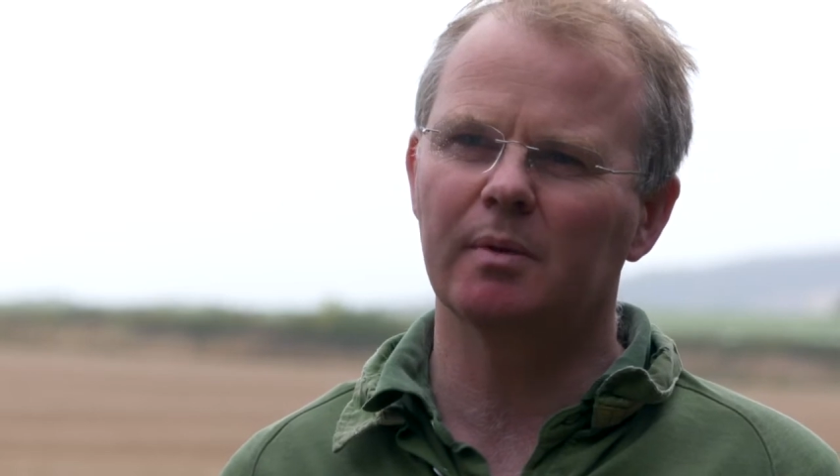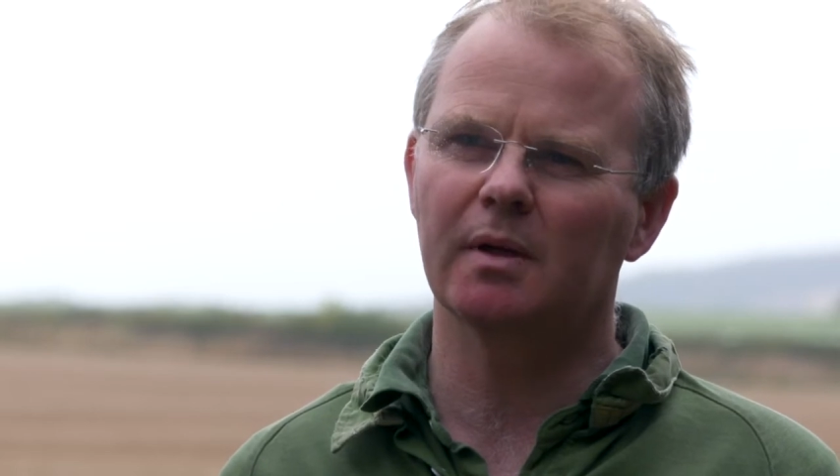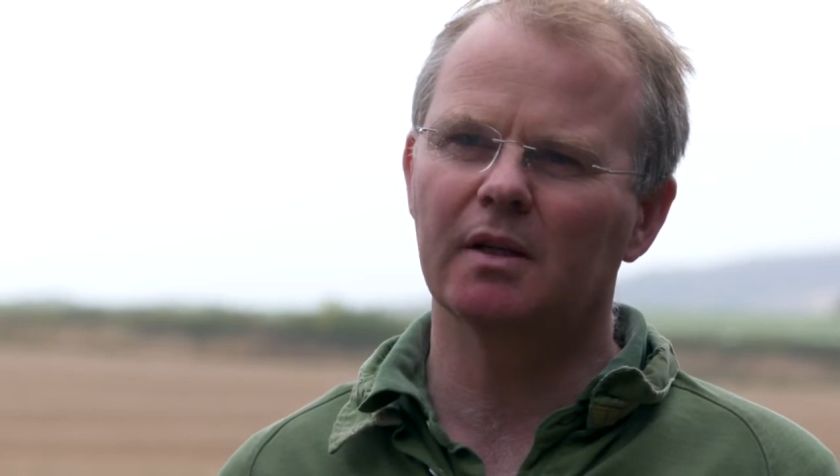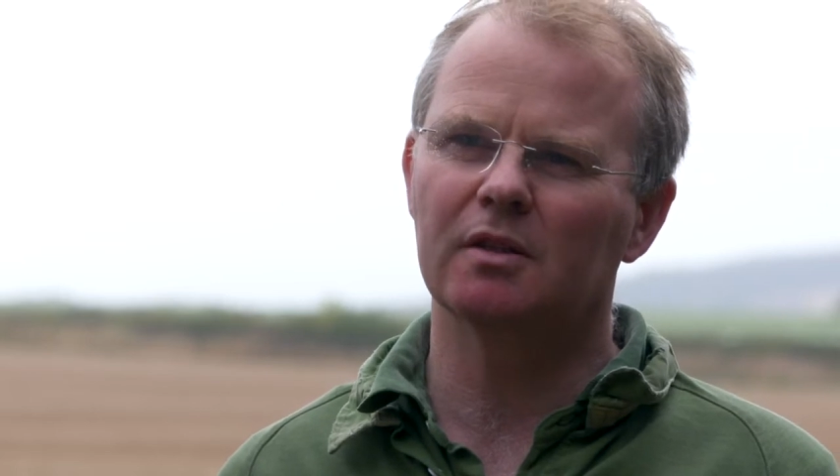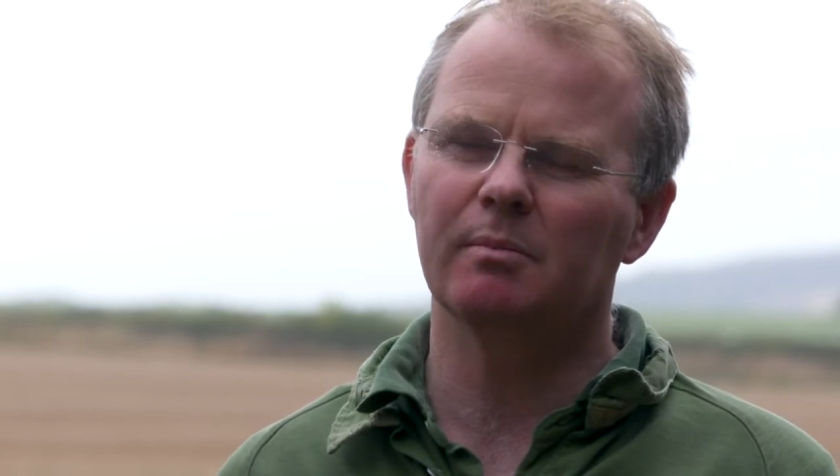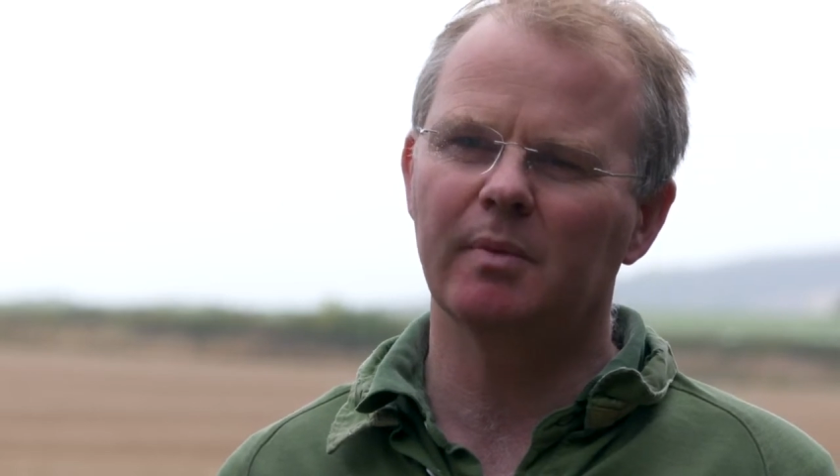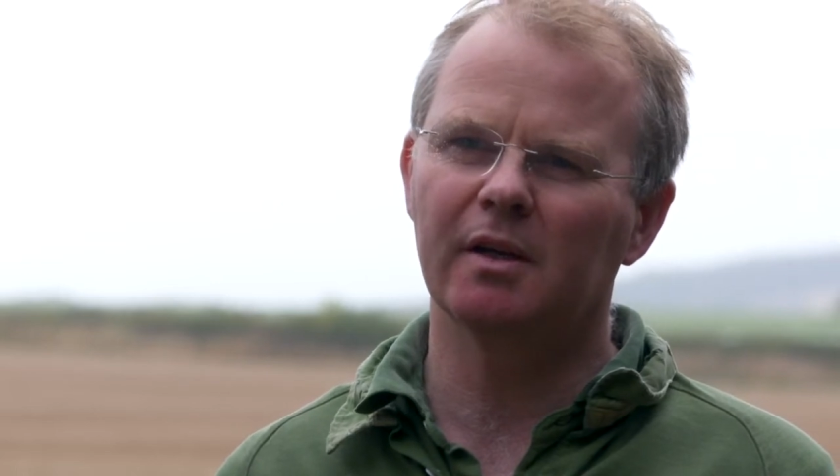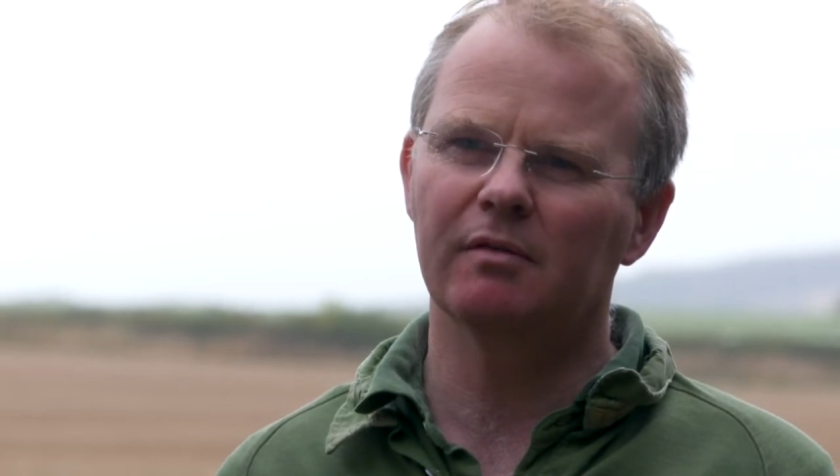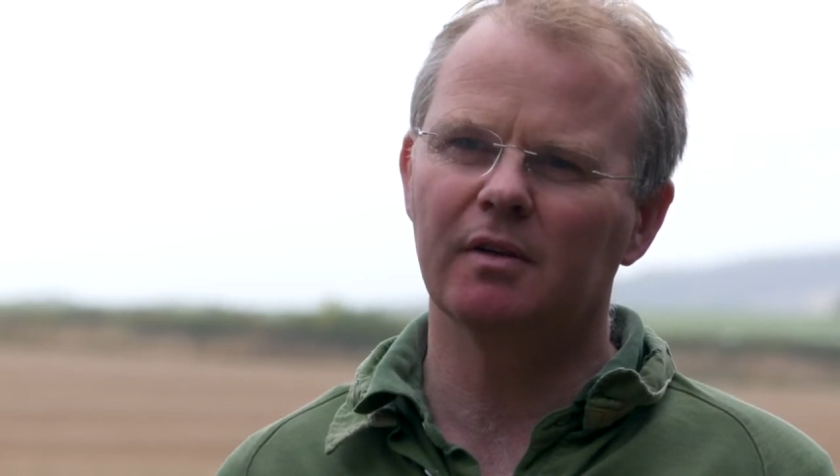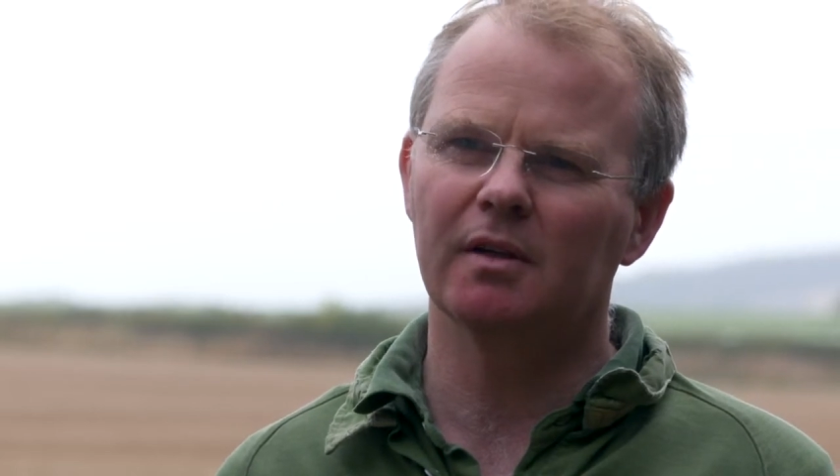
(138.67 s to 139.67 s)
and get some
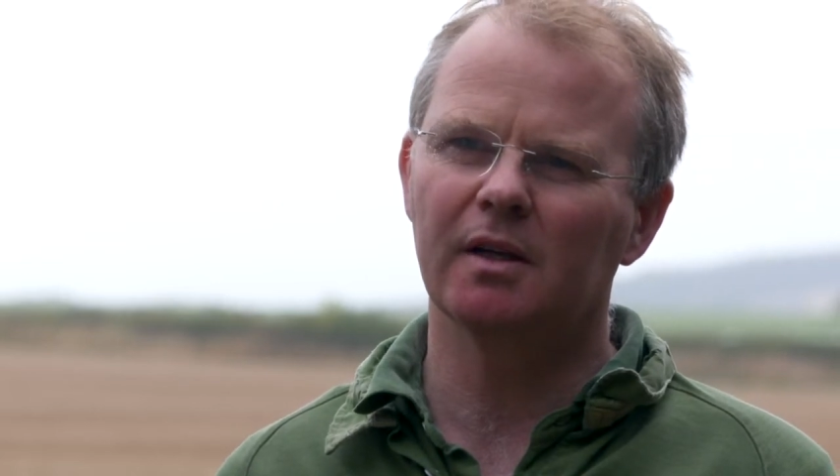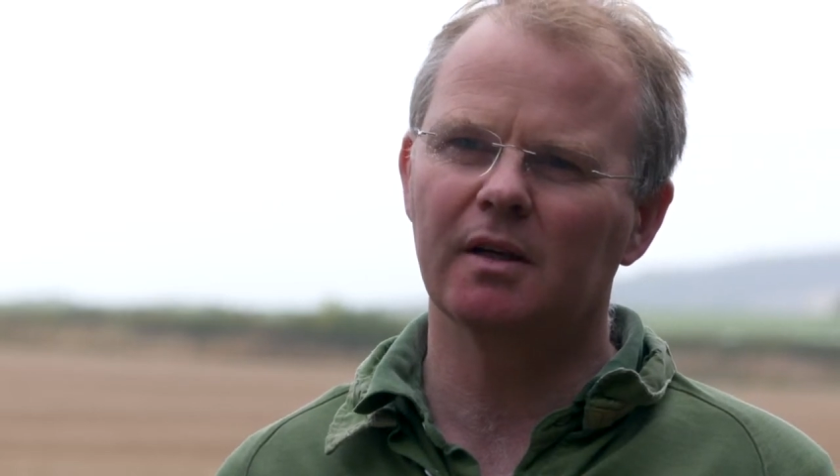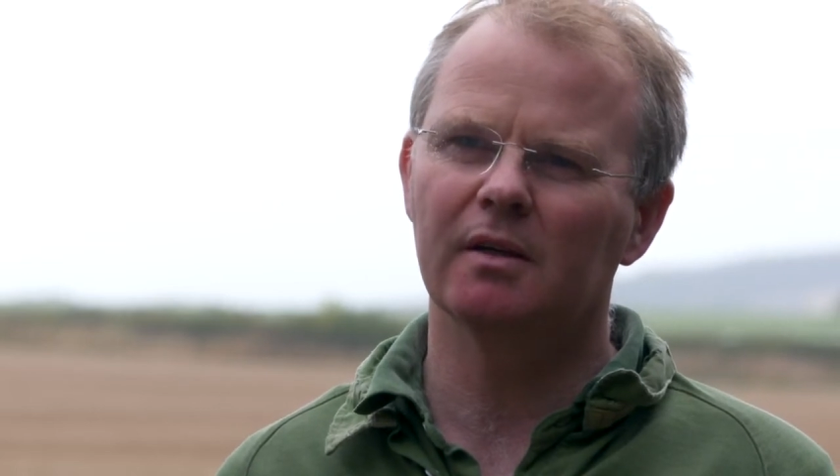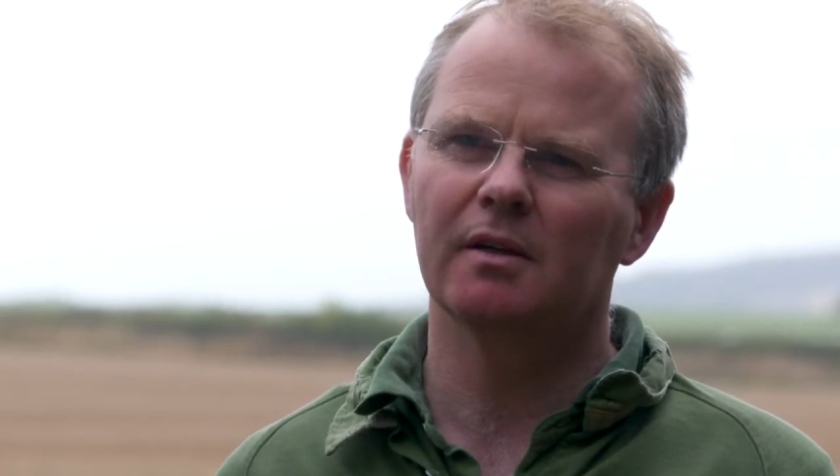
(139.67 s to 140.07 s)
benefit there.